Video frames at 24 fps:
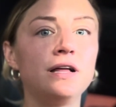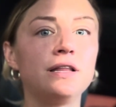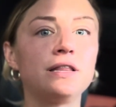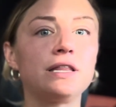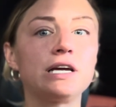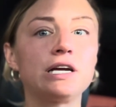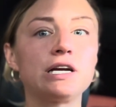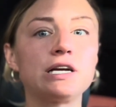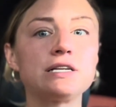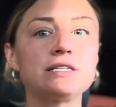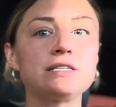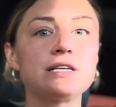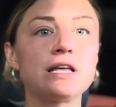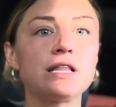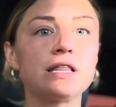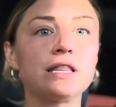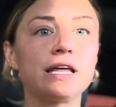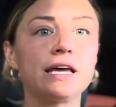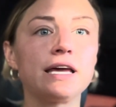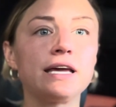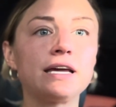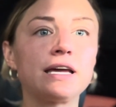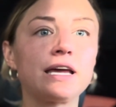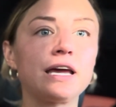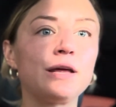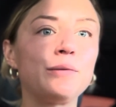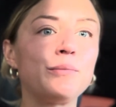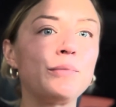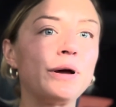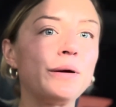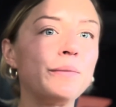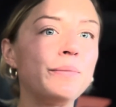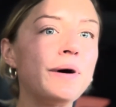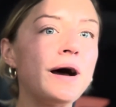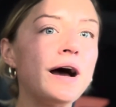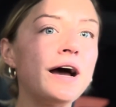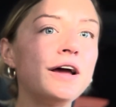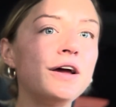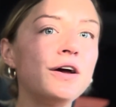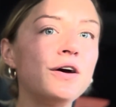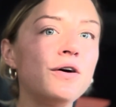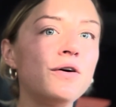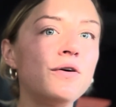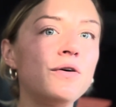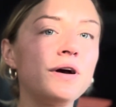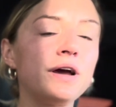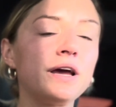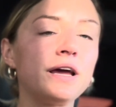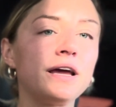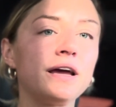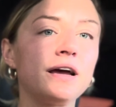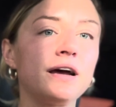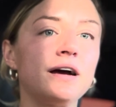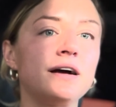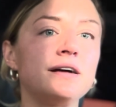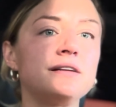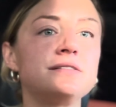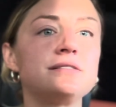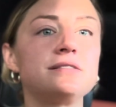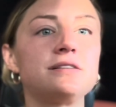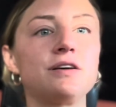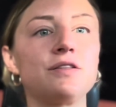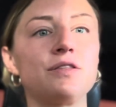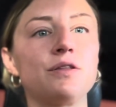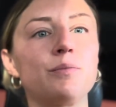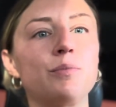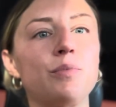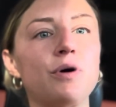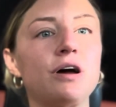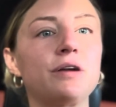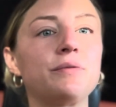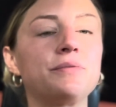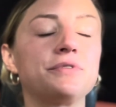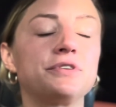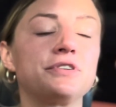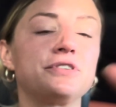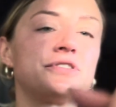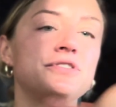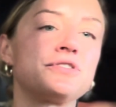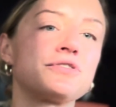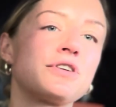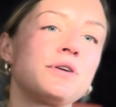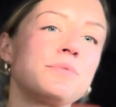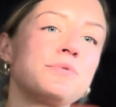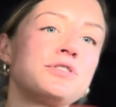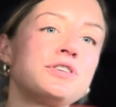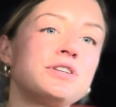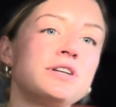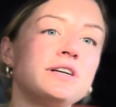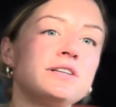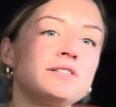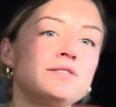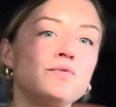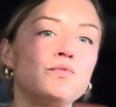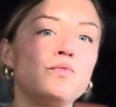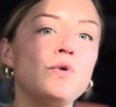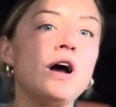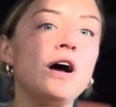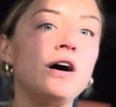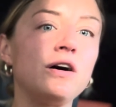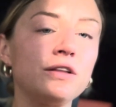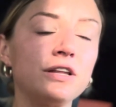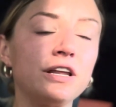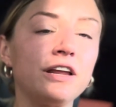There's a link in my bio and on the bottom of the description as well.